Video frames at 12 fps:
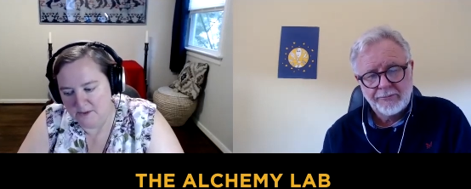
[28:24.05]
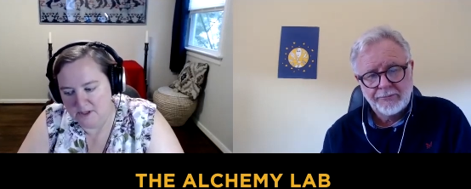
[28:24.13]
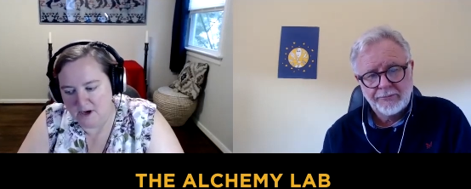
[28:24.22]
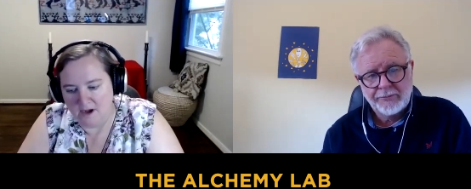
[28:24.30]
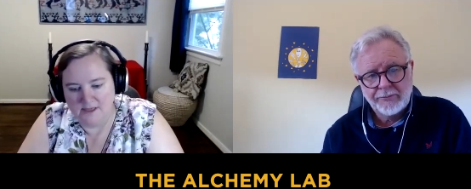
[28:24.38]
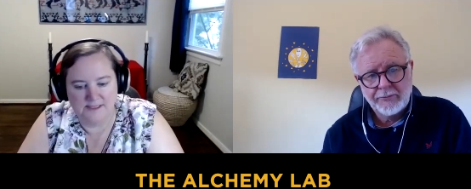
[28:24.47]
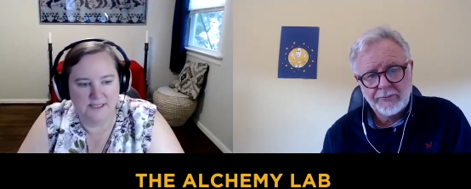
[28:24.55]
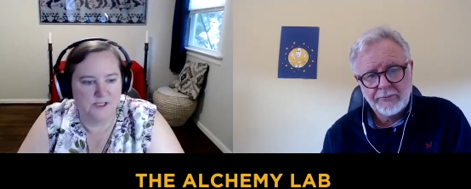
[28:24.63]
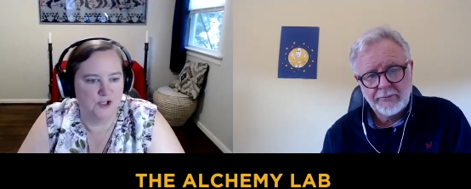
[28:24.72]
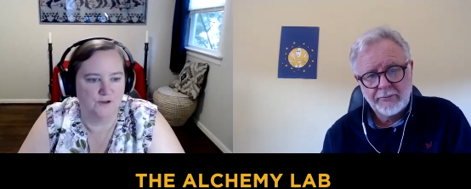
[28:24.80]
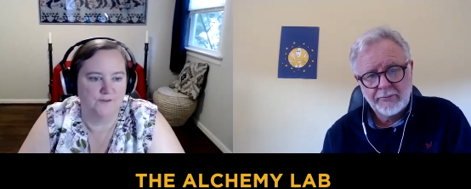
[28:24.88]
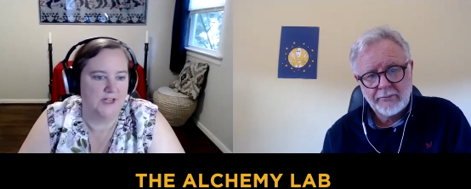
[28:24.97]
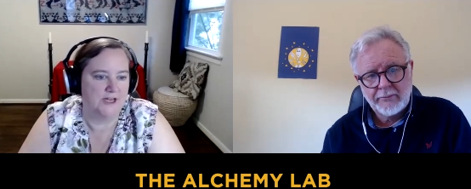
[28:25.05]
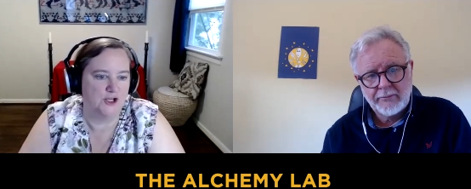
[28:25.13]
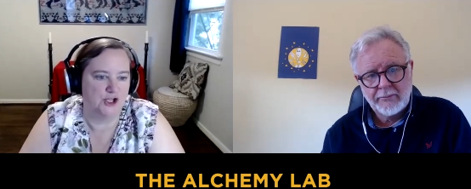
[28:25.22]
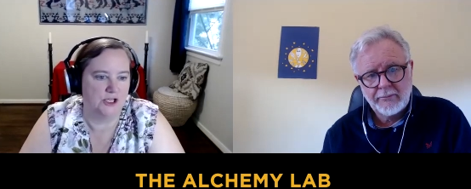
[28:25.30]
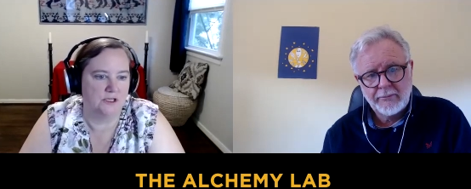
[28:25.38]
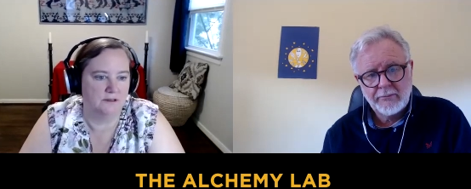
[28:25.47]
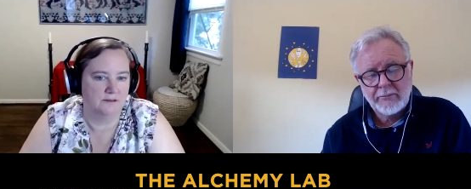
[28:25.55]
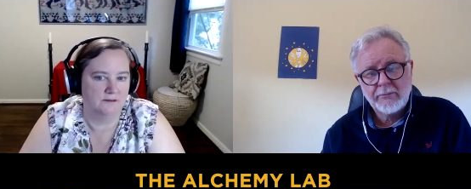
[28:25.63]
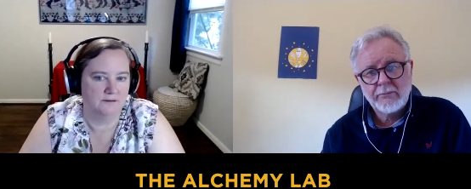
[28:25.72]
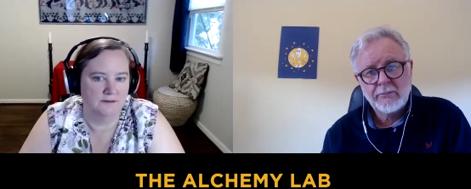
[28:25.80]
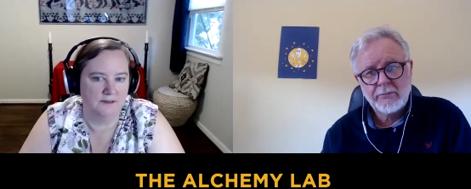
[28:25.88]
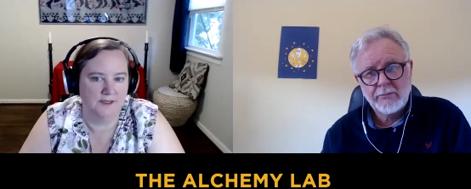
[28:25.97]
Speaker 1: God's
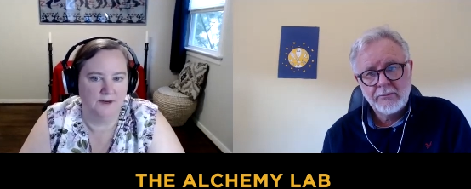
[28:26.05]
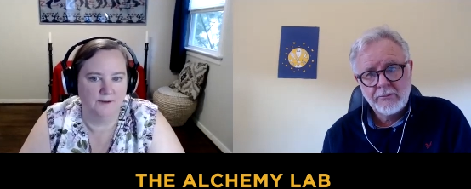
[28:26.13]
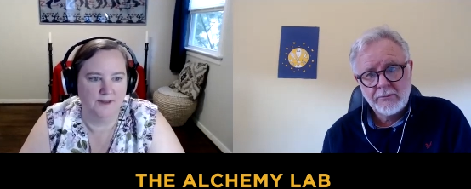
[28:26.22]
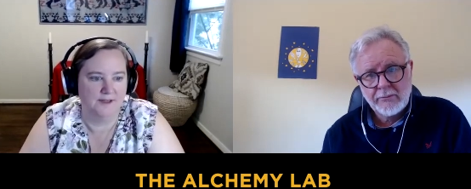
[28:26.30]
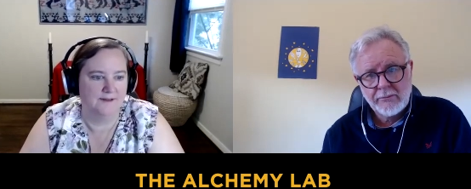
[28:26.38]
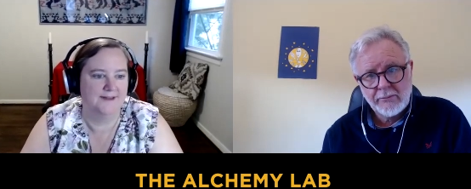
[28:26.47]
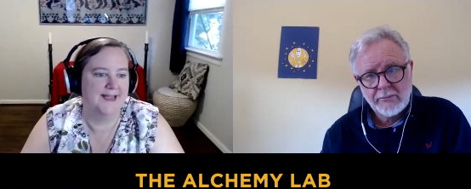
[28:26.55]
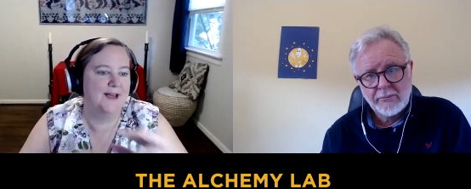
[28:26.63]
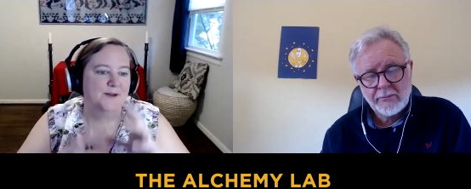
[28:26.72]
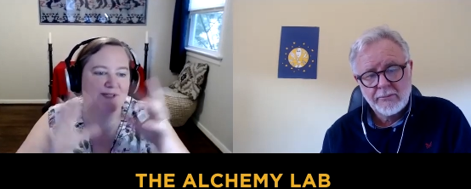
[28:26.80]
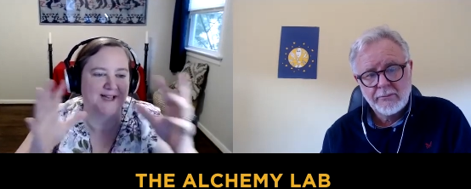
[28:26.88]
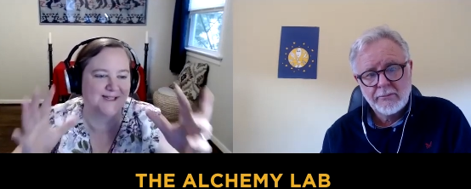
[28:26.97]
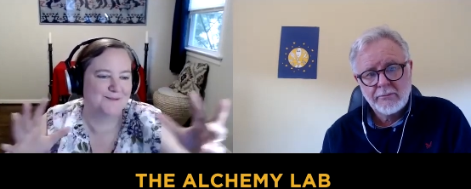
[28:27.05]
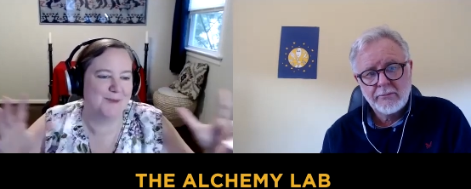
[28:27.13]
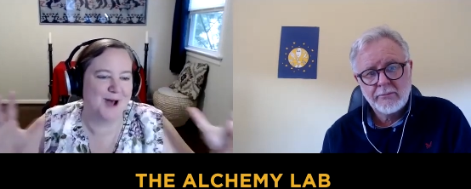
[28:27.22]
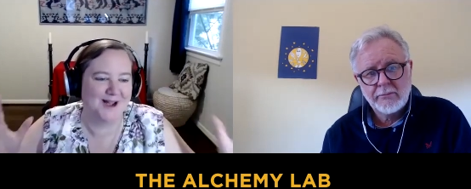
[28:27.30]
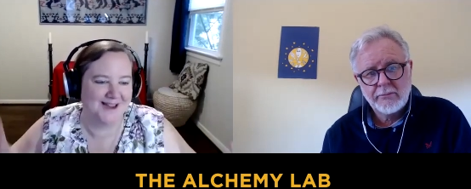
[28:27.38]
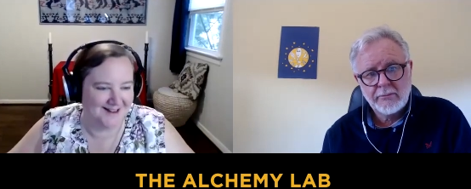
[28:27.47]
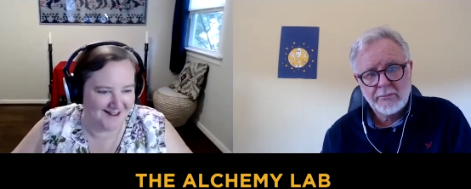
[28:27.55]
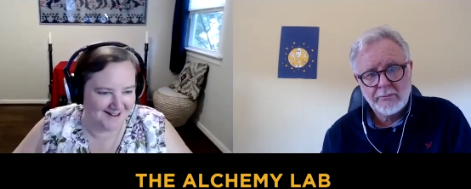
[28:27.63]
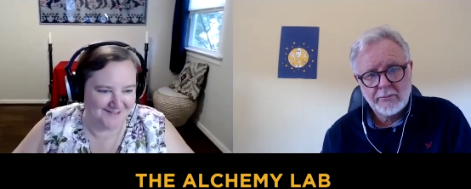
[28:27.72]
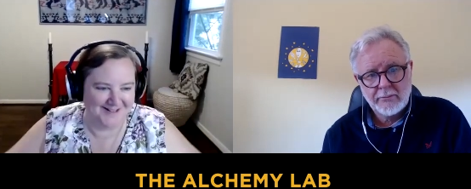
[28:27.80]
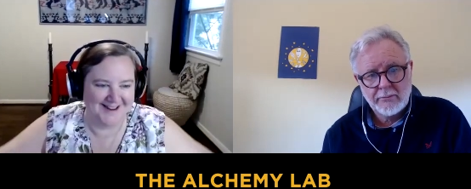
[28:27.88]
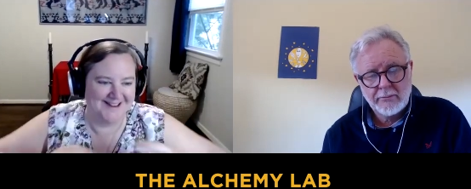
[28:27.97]
intervention, you know, the Deus ex
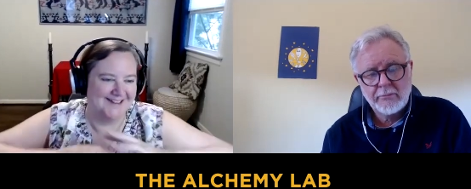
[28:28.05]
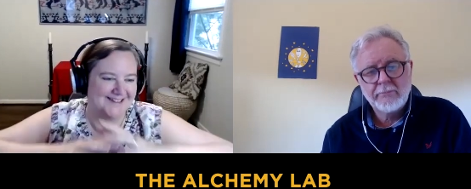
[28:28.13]
machina, right?